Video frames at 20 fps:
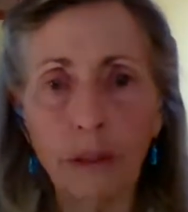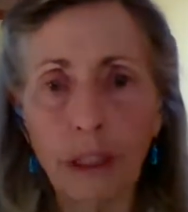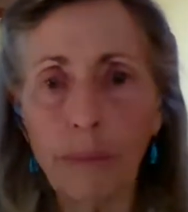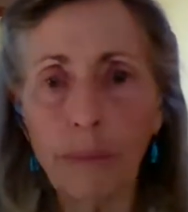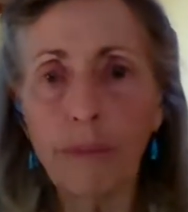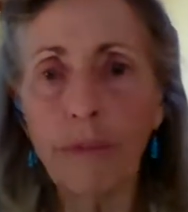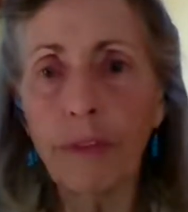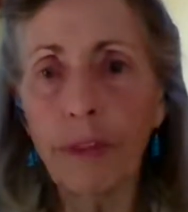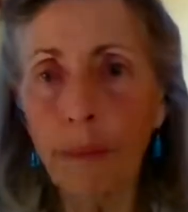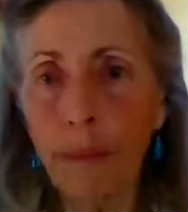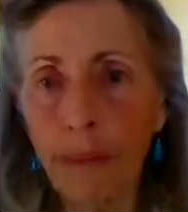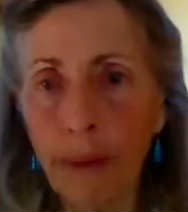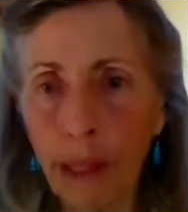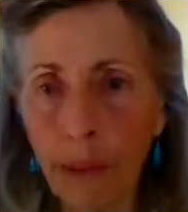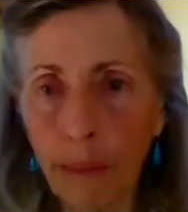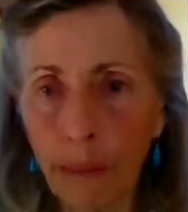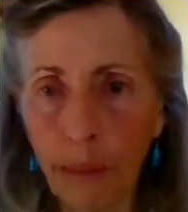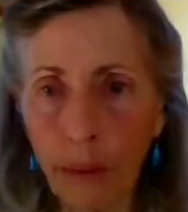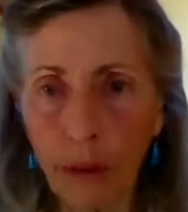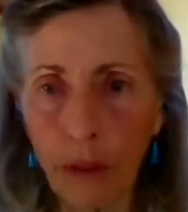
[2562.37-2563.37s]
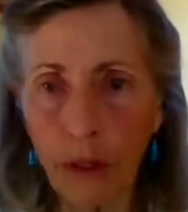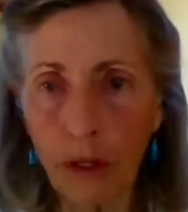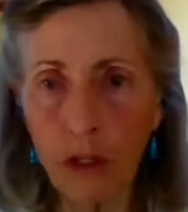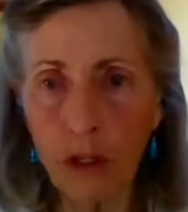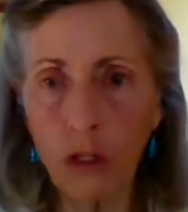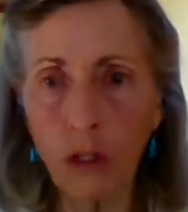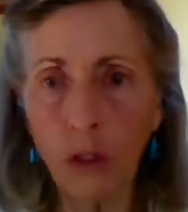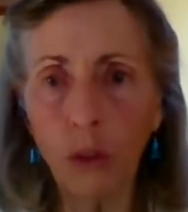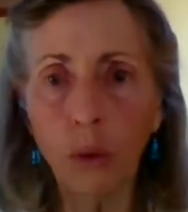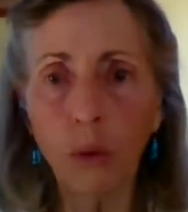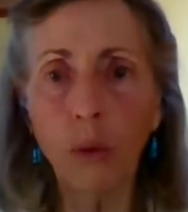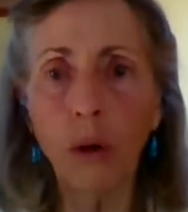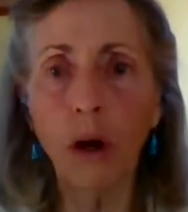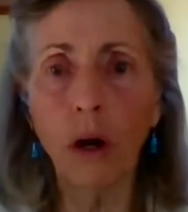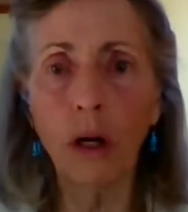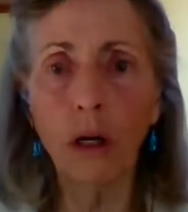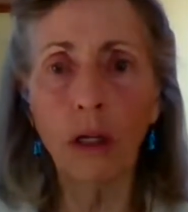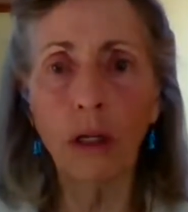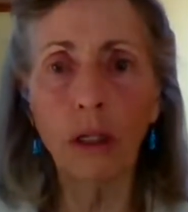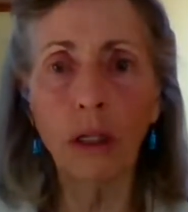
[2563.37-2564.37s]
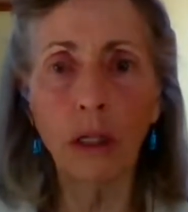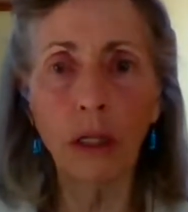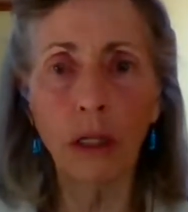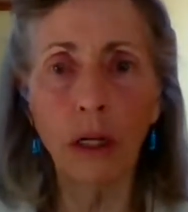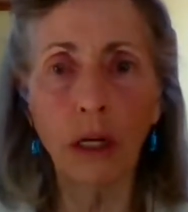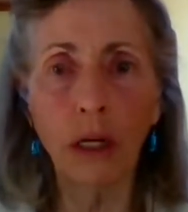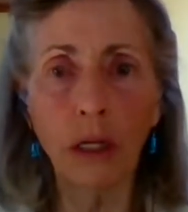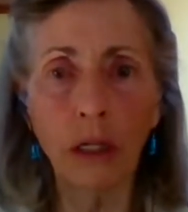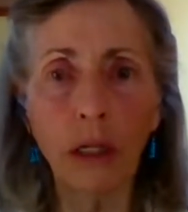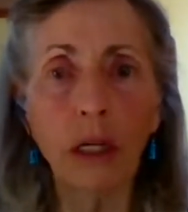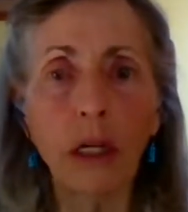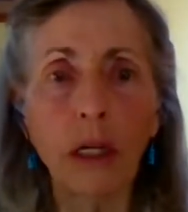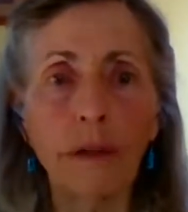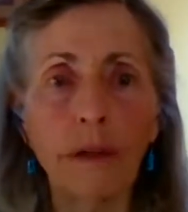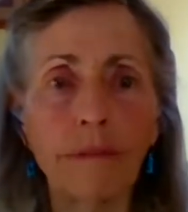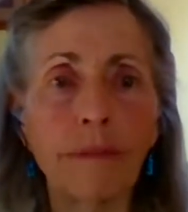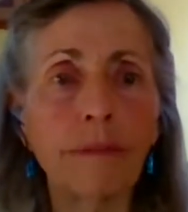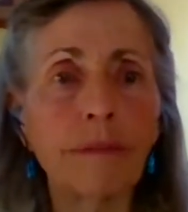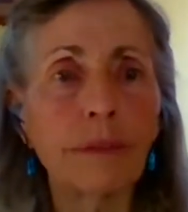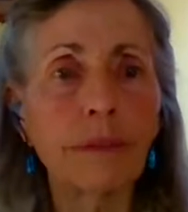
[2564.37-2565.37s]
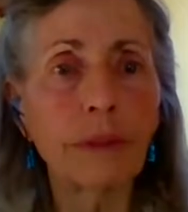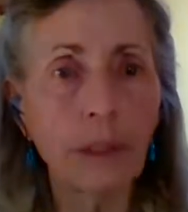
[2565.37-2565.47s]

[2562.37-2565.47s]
some of the members who are going to